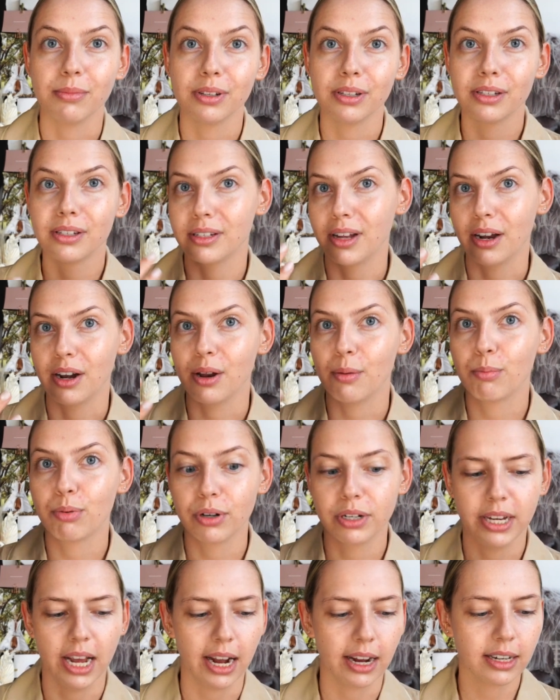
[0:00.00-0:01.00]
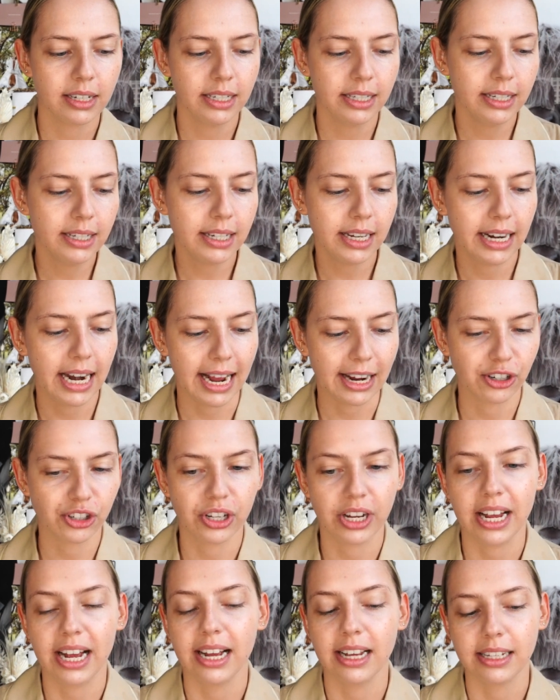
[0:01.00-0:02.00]
sun protectant. It
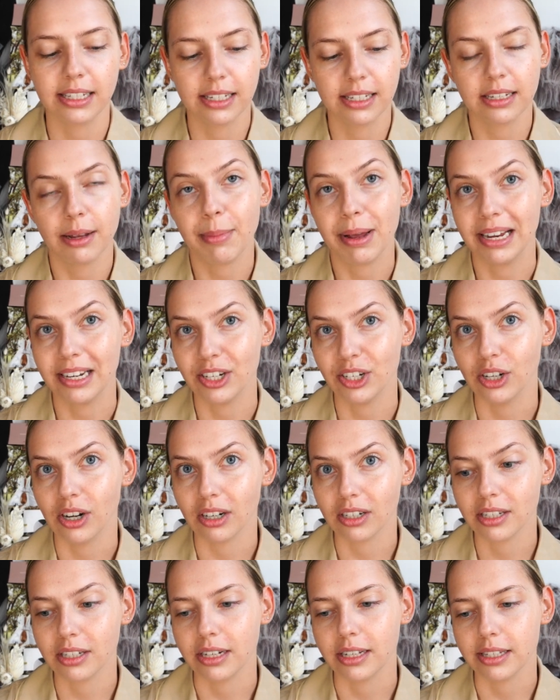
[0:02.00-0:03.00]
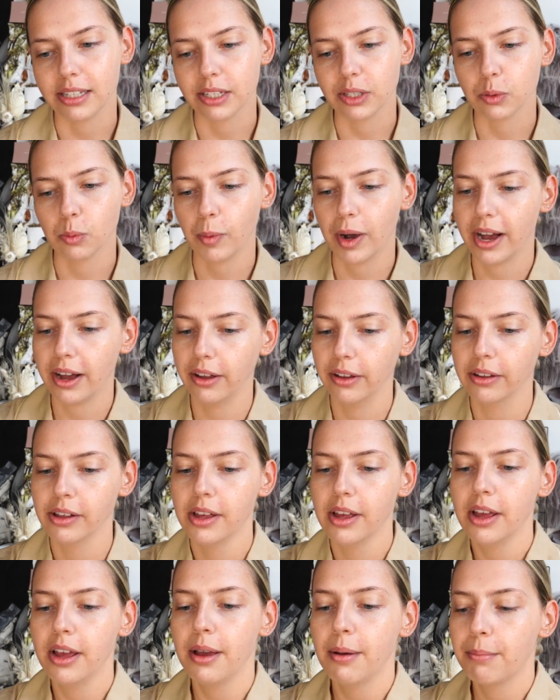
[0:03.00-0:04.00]
actually has some antioxidants as well.
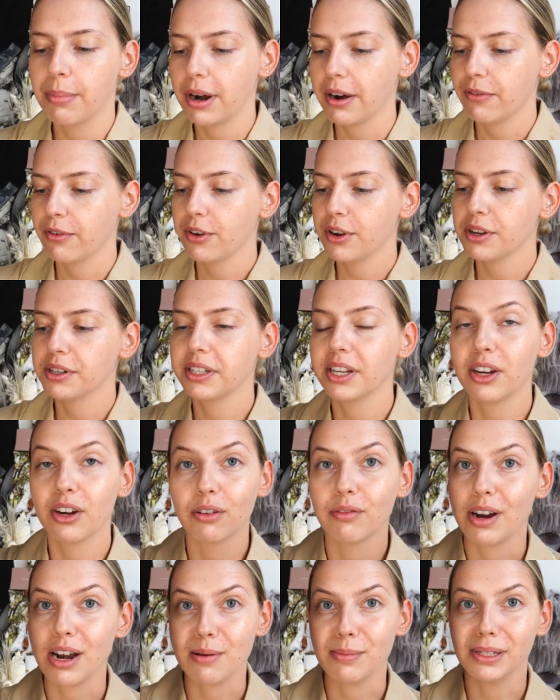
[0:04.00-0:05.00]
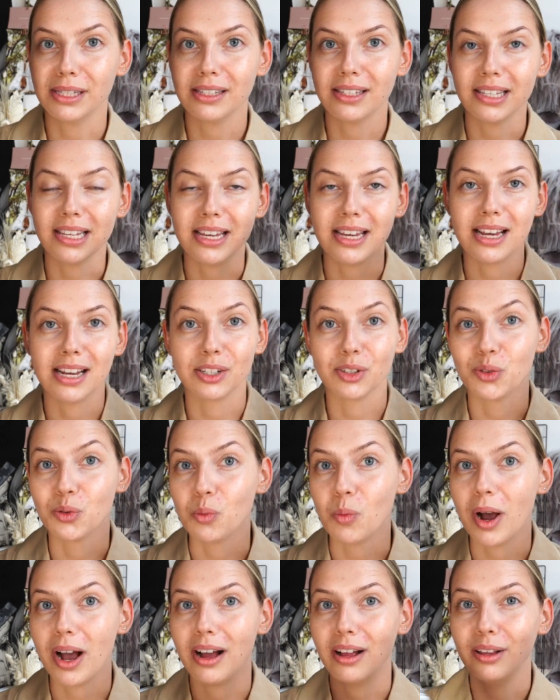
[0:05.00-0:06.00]
But if you're using your vitamin C as
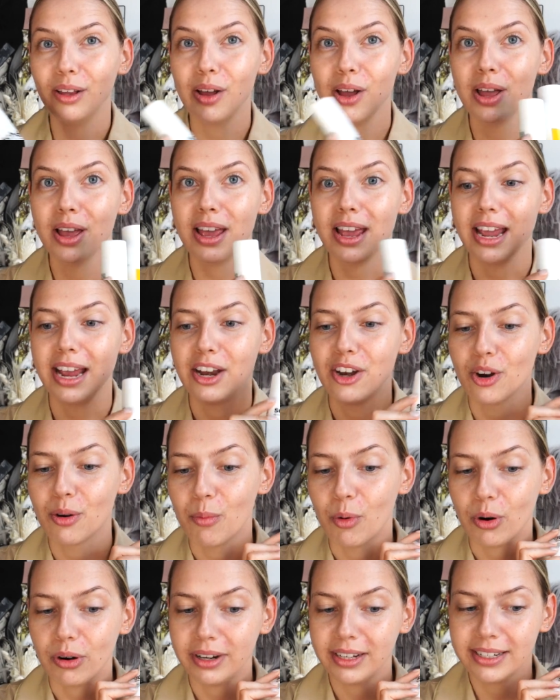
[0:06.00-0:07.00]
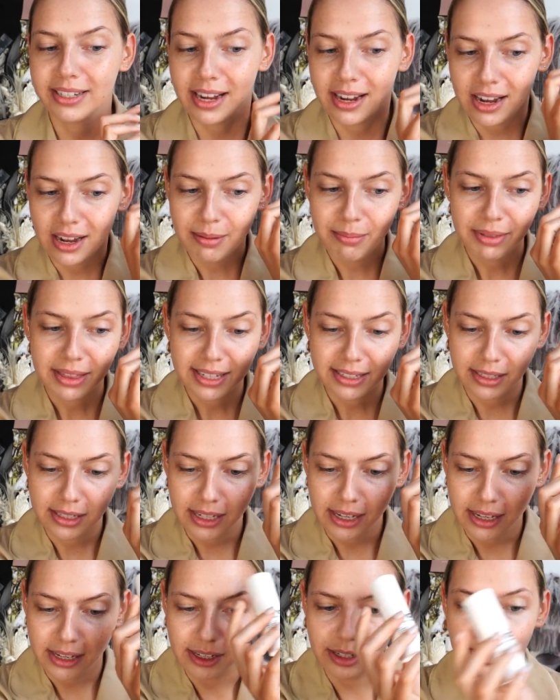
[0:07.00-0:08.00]
well in your morning time, this
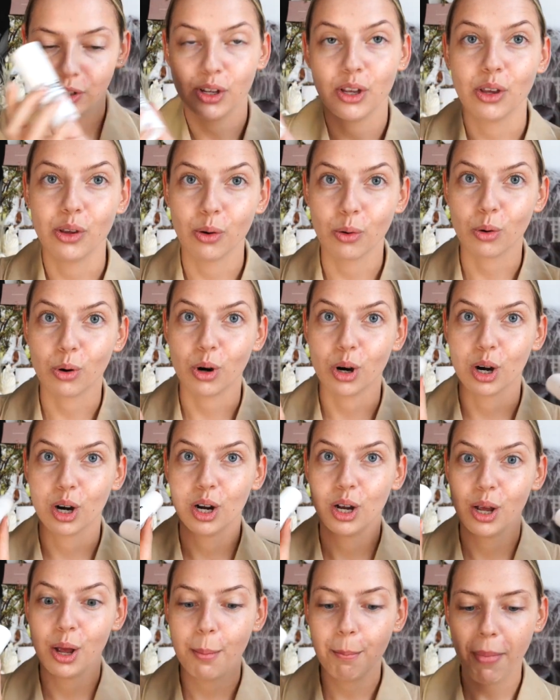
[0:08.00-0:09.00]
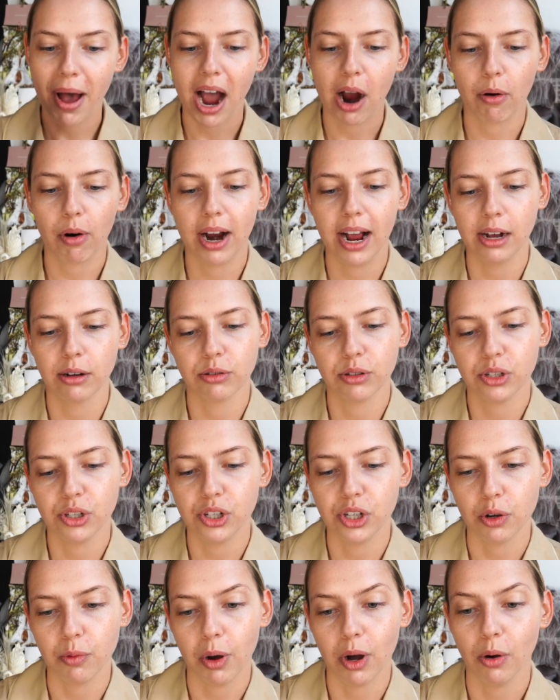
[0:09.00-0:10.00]
is your powerhouse
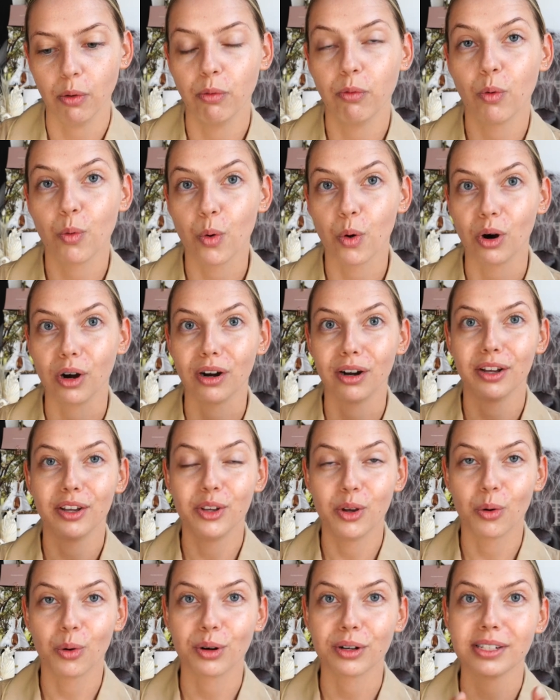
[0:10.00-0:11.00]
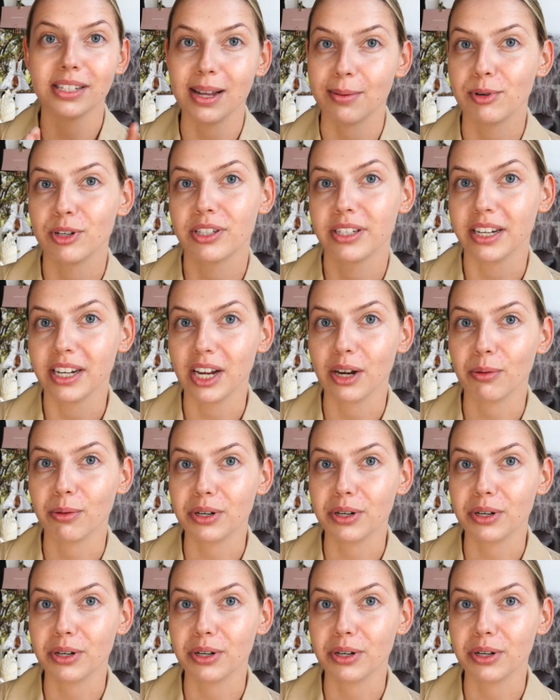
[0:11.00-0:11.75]
duo for your summer skincare